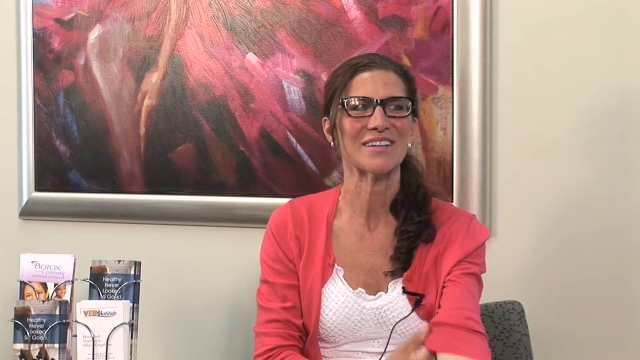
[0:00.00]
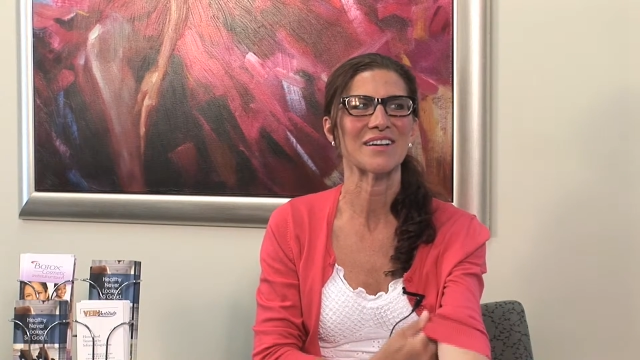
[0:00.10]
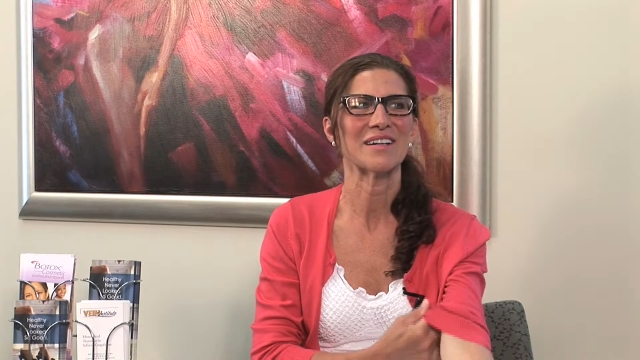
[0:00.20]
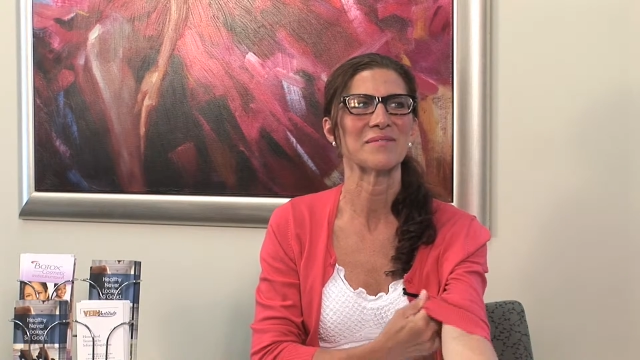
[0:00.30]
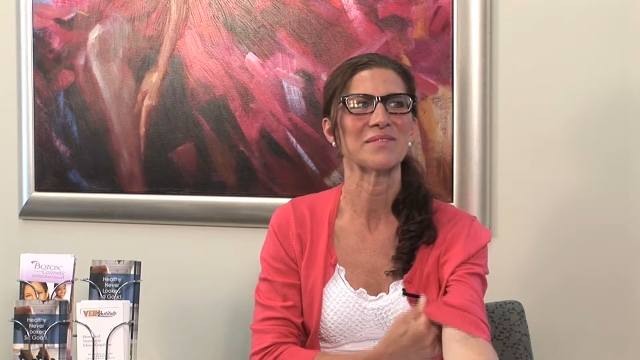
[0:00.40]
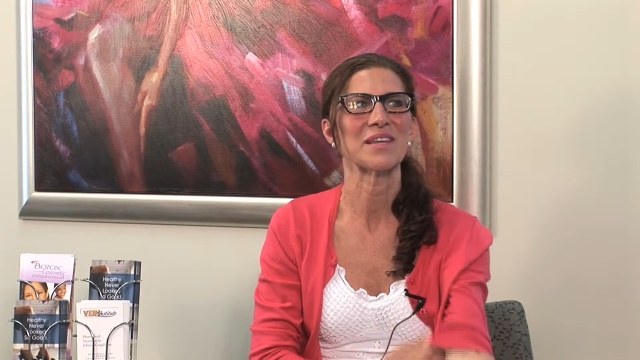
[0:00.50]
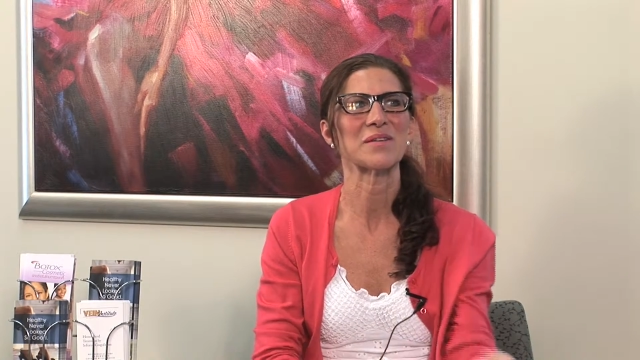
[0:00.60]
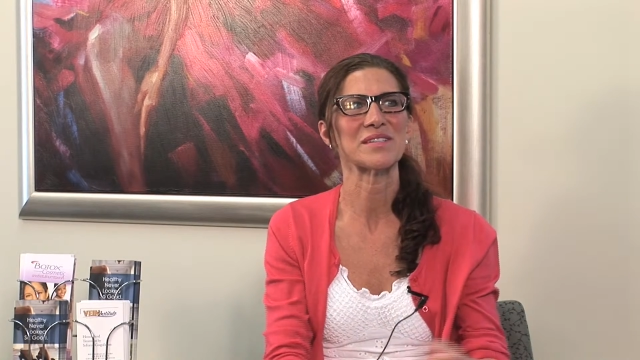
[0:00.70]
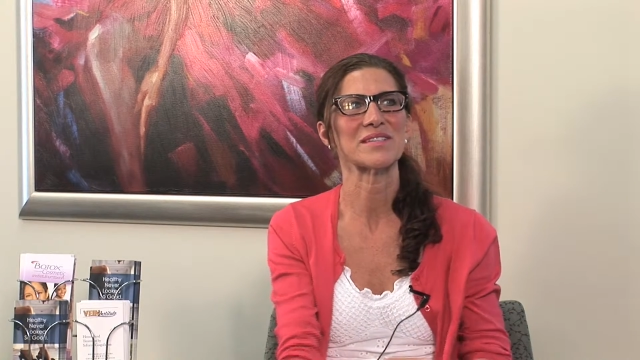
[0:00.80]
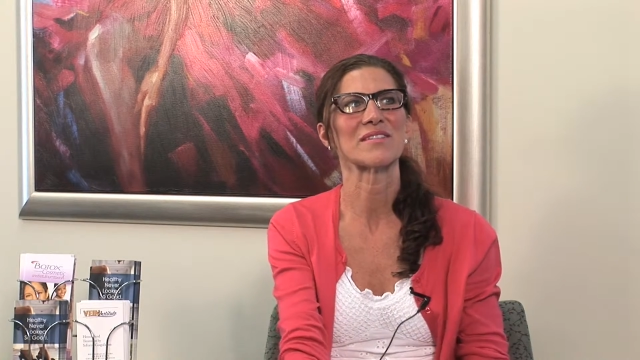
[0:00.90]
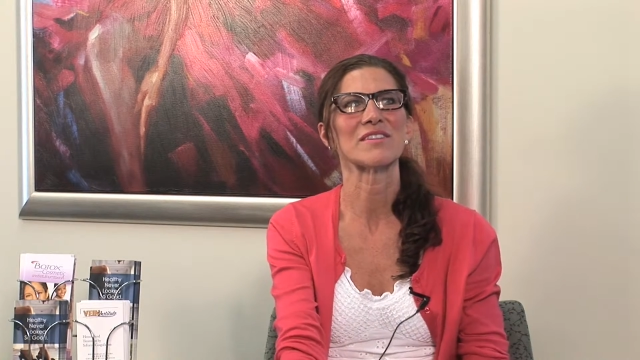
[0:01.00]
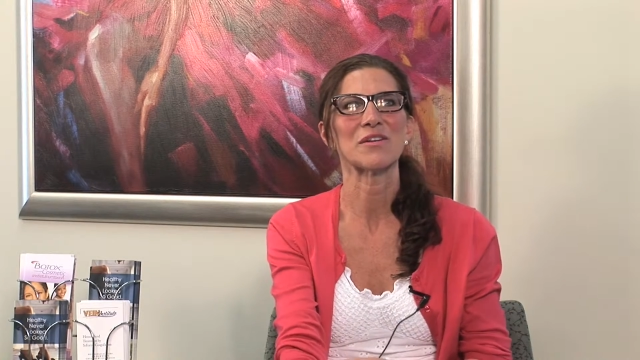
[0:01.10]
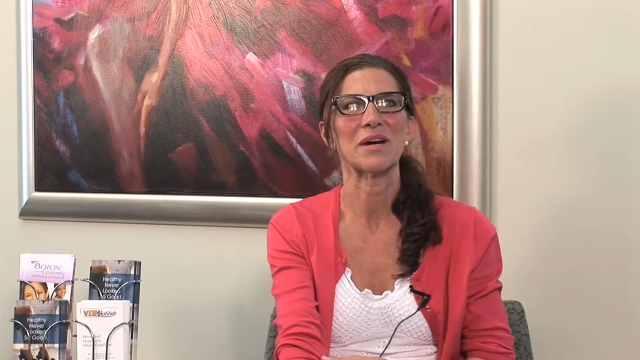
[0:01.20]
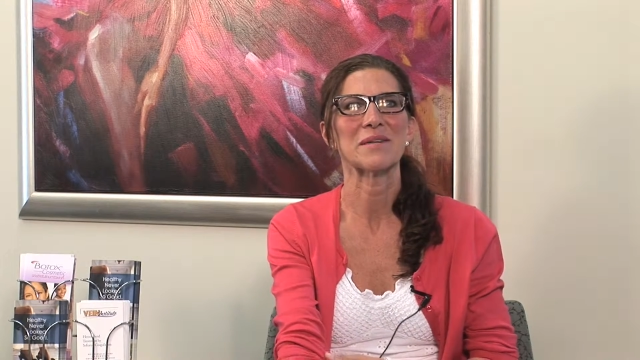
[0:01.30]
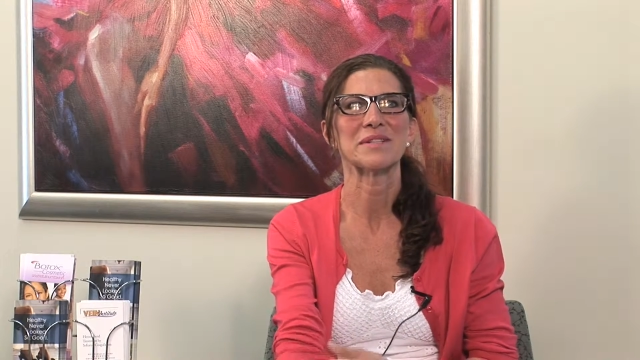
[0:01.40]
there was a
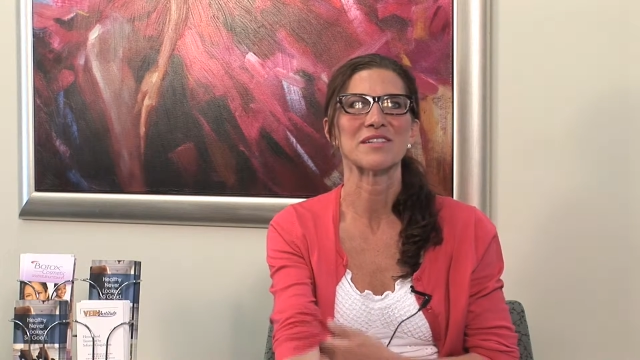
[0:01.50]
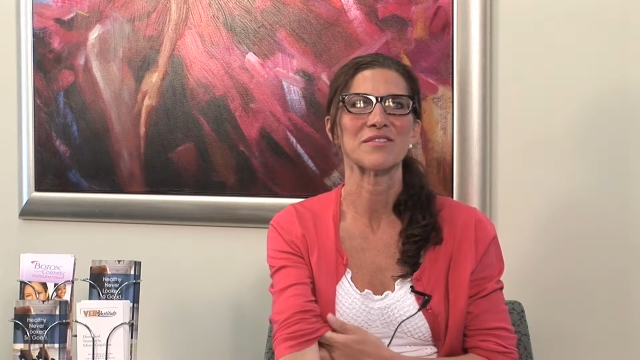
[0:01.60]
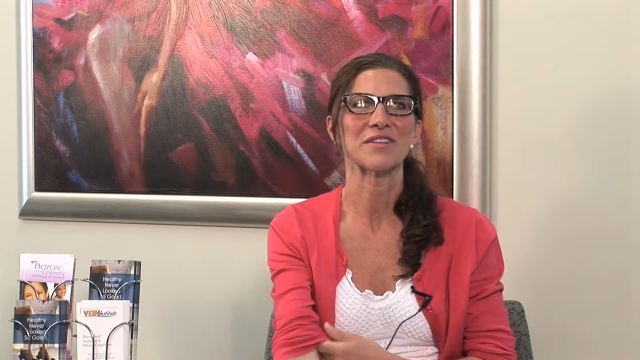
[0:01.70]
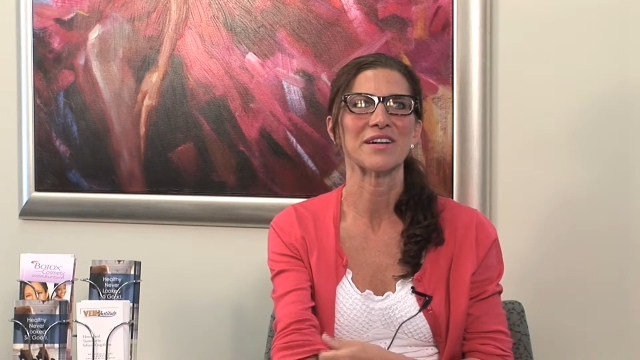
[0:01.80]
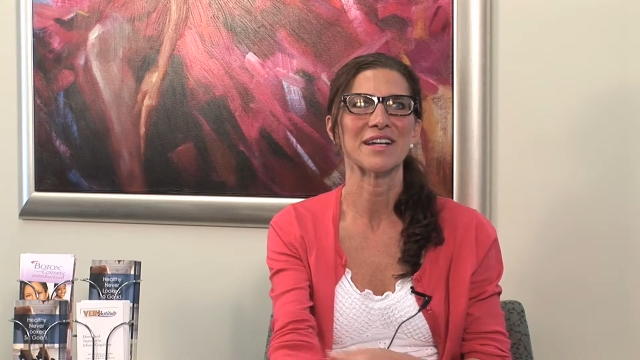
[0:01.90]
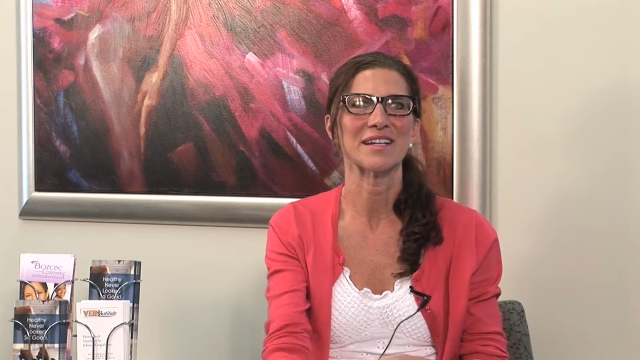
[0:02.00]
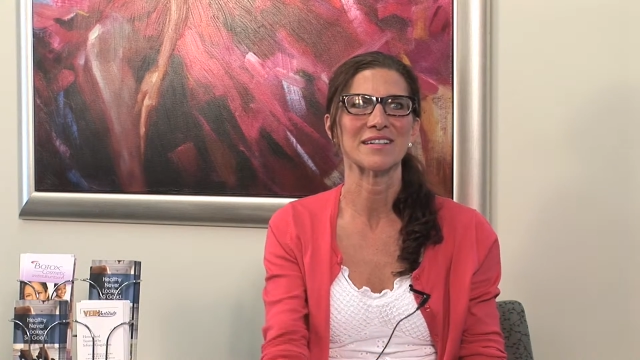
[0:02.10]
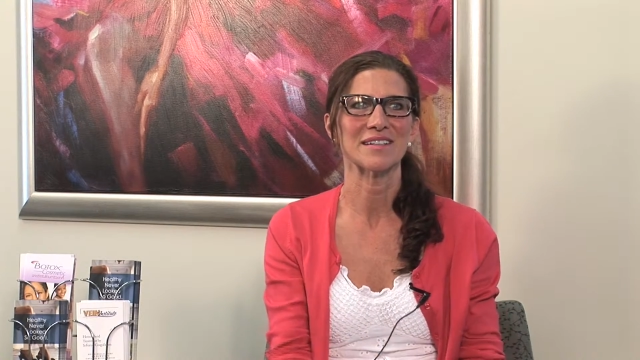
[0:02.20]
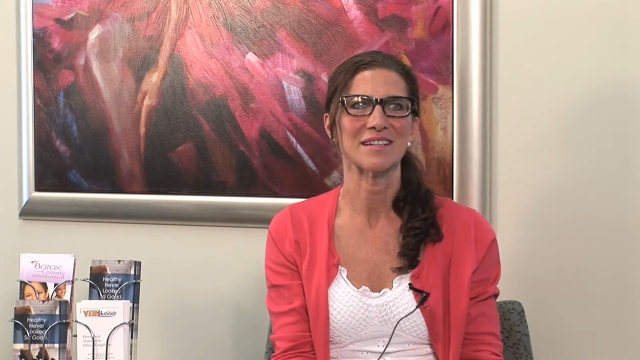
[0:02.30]
requirement of wearing